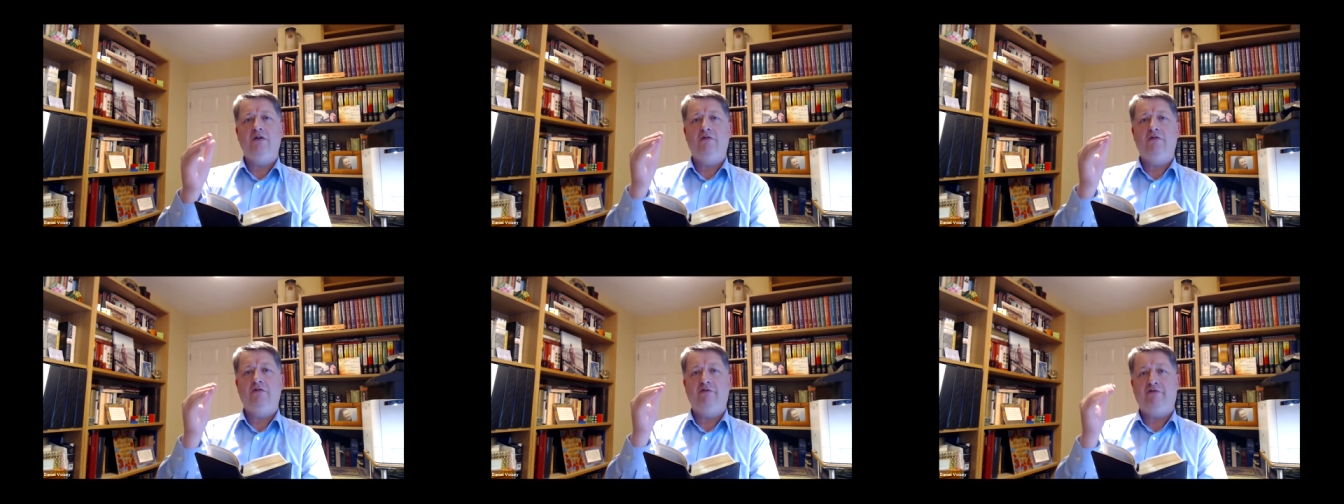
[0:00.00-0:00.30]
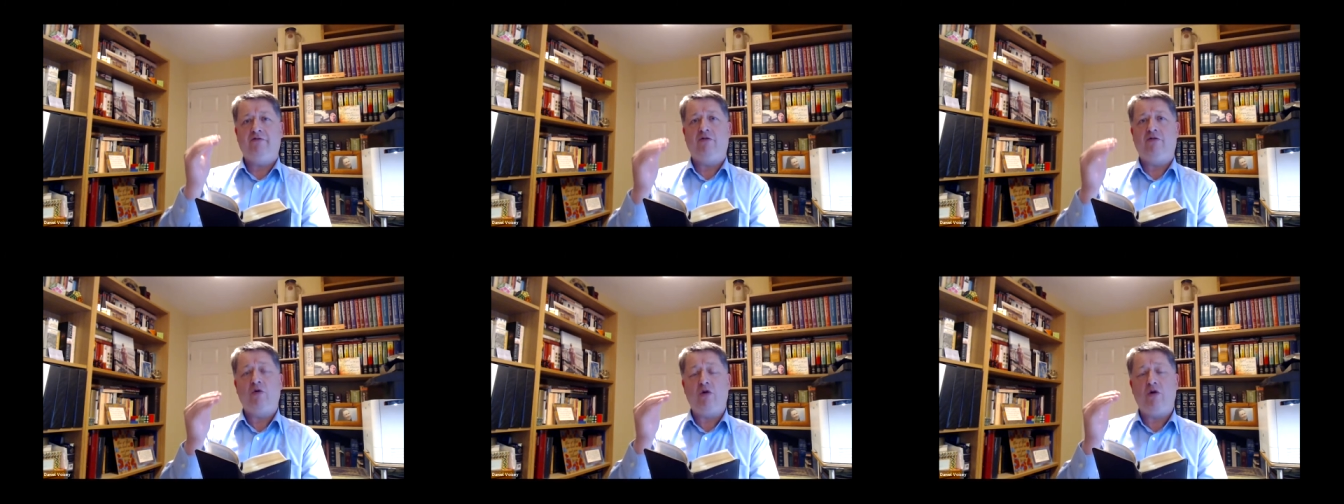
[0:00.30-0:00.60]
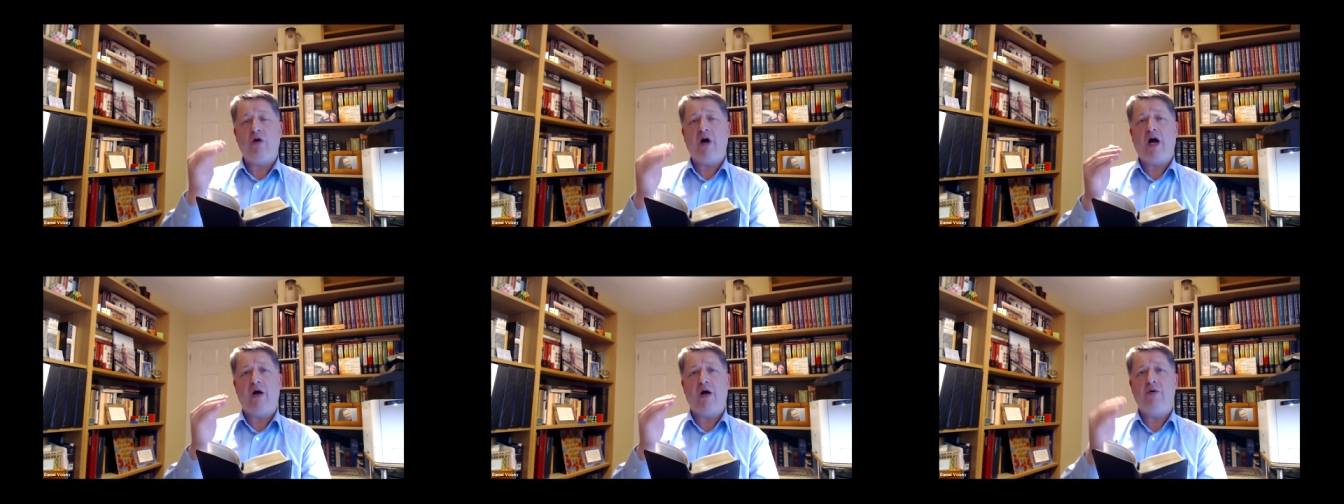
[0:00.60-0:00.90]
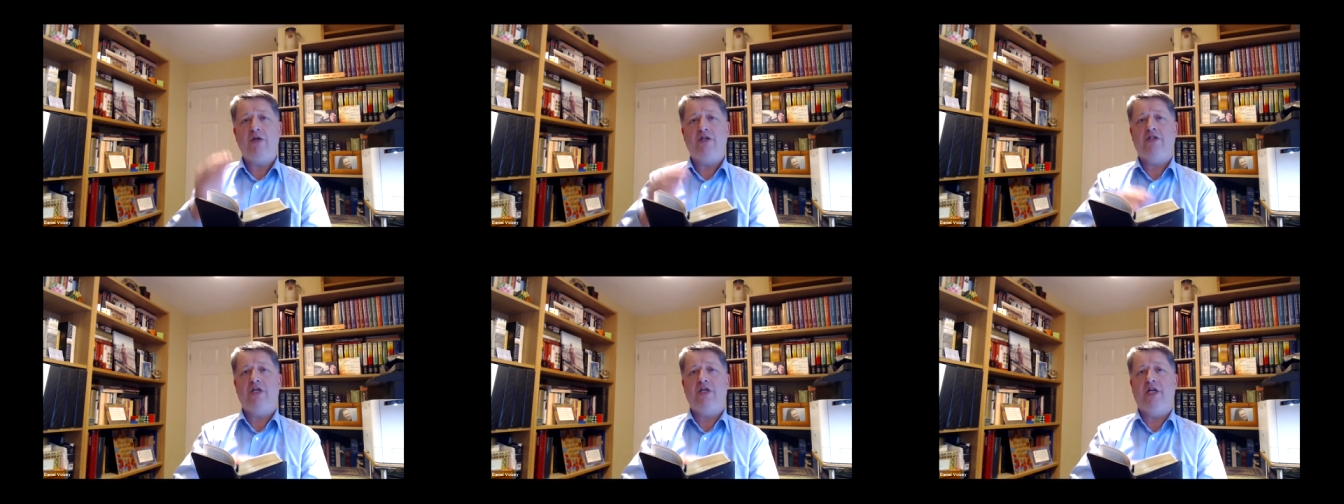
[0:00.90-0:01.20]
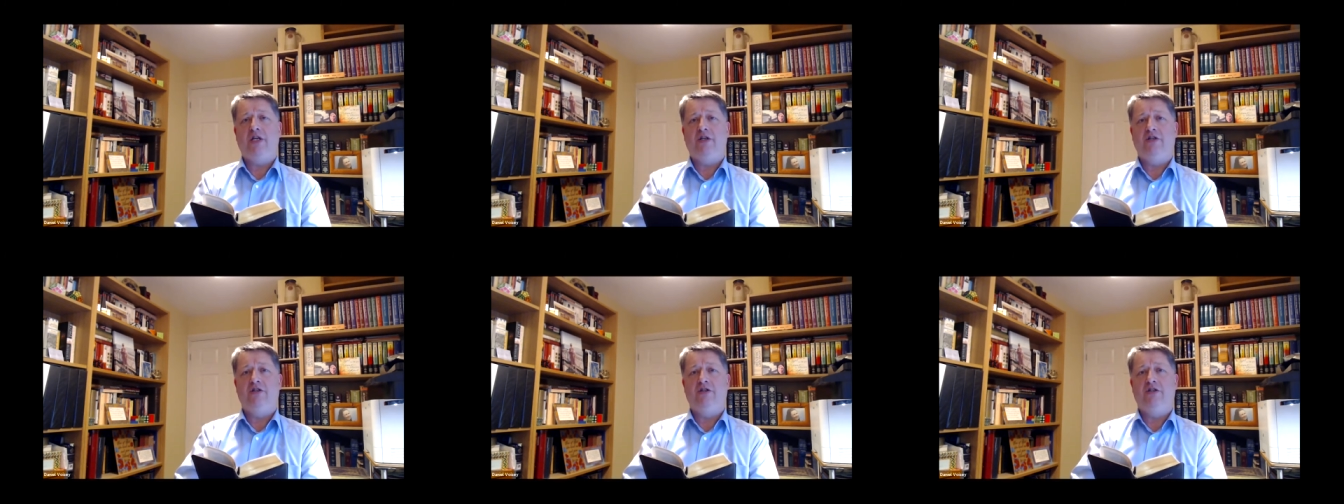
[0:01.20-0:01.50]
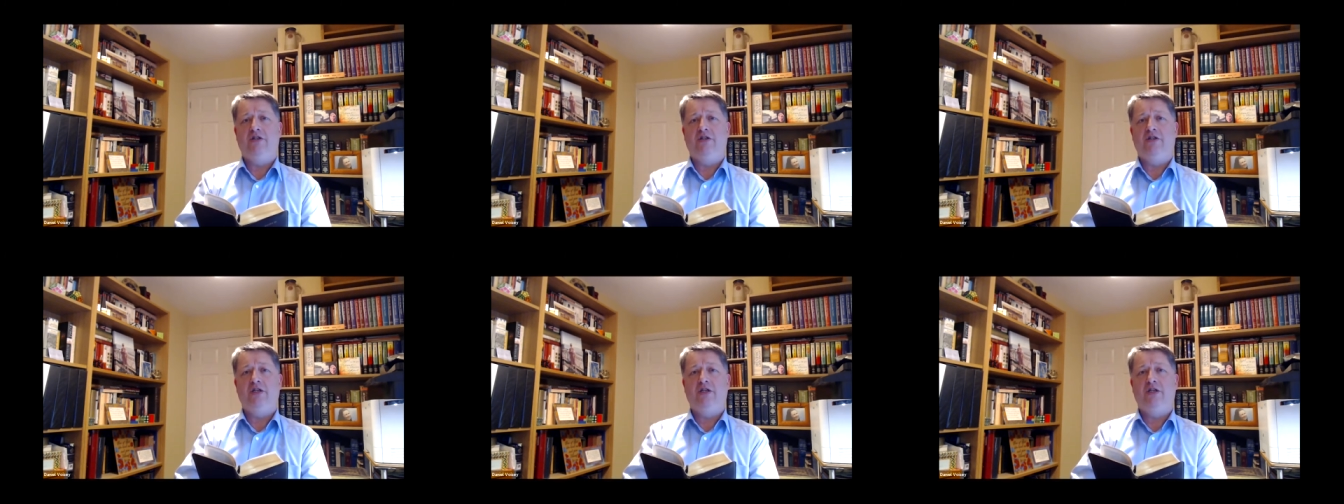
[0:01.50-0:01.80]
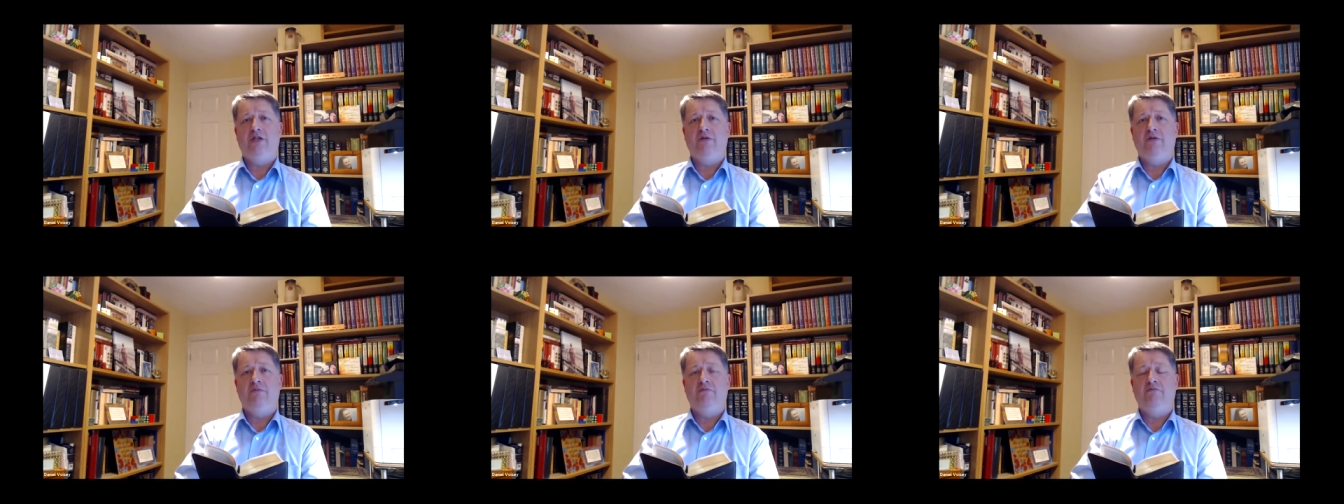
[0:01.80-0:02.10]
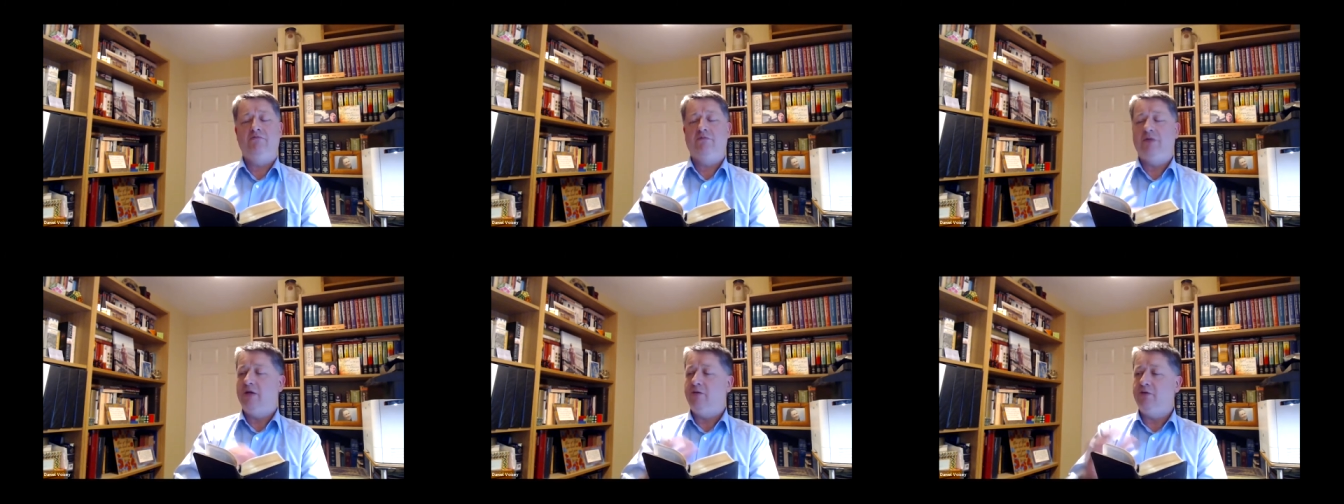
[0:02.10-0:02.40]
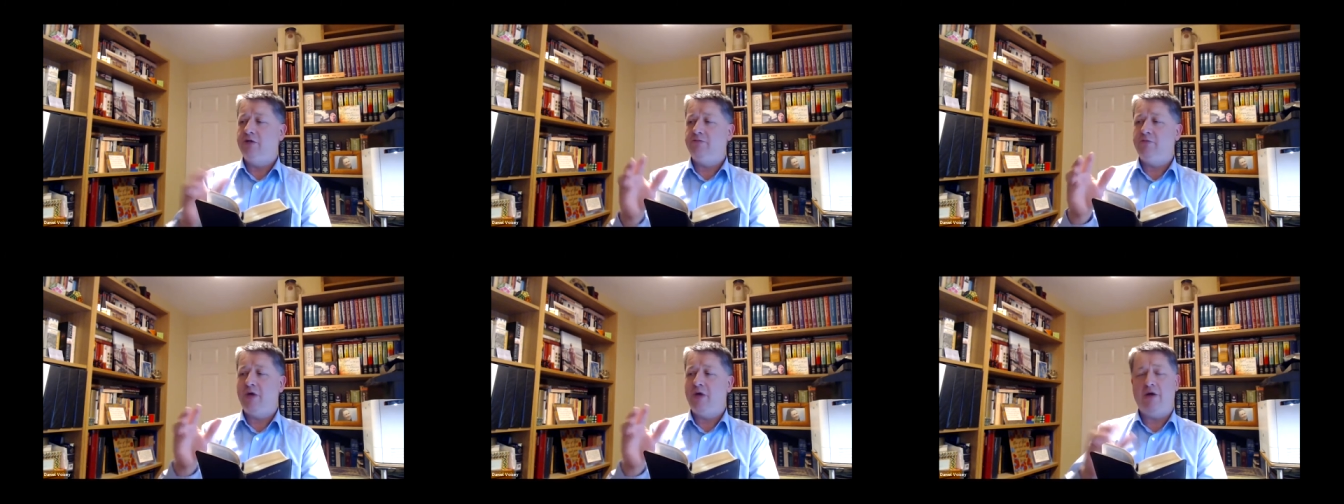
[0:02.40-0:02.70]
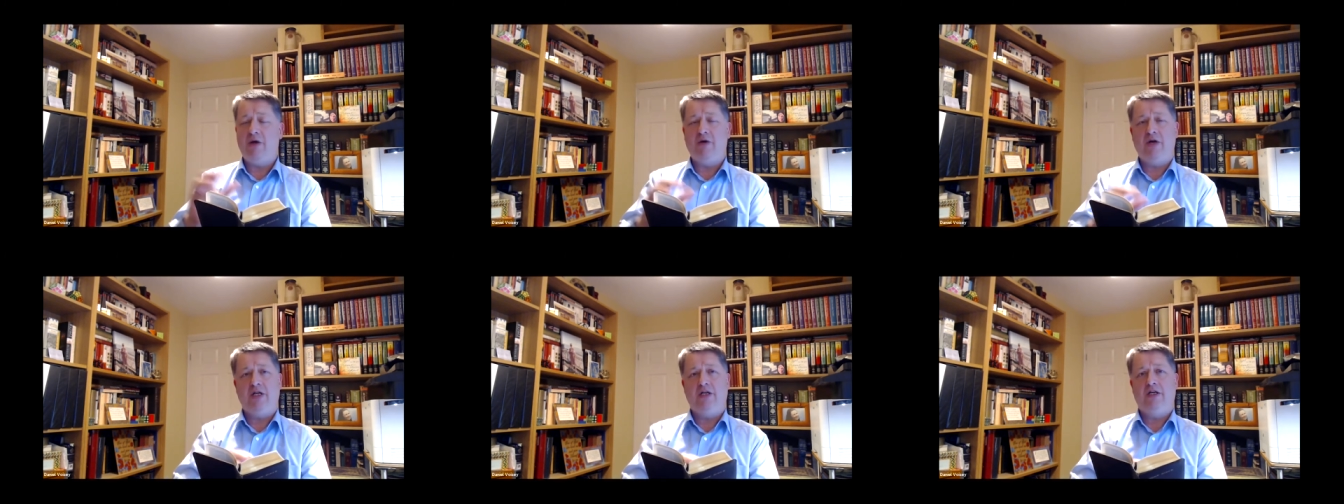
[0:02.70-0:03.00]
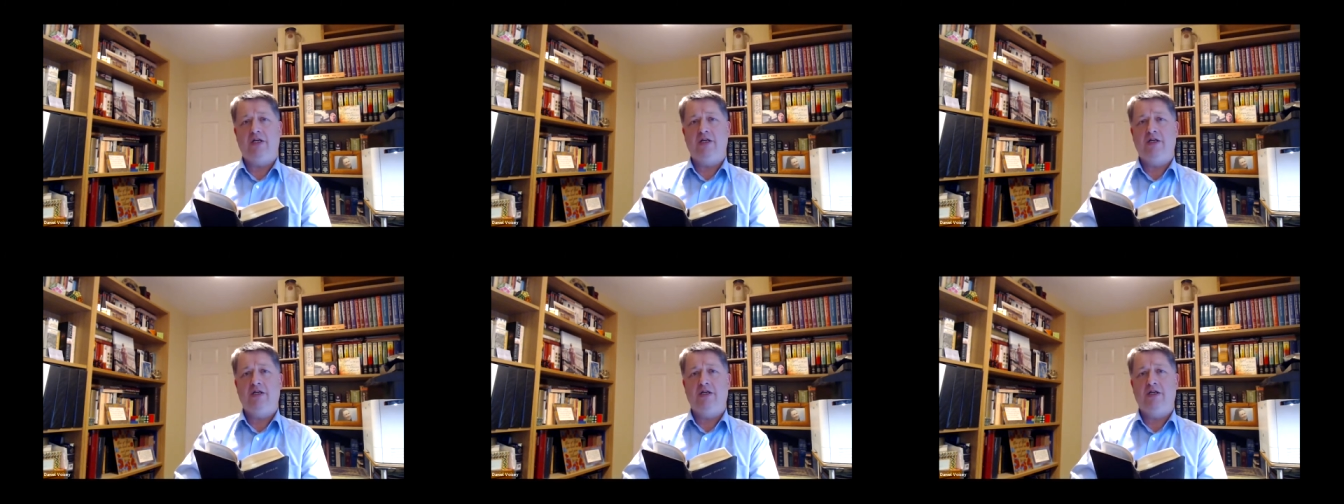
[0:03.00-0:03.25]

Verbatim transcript: for our sins, He was buried,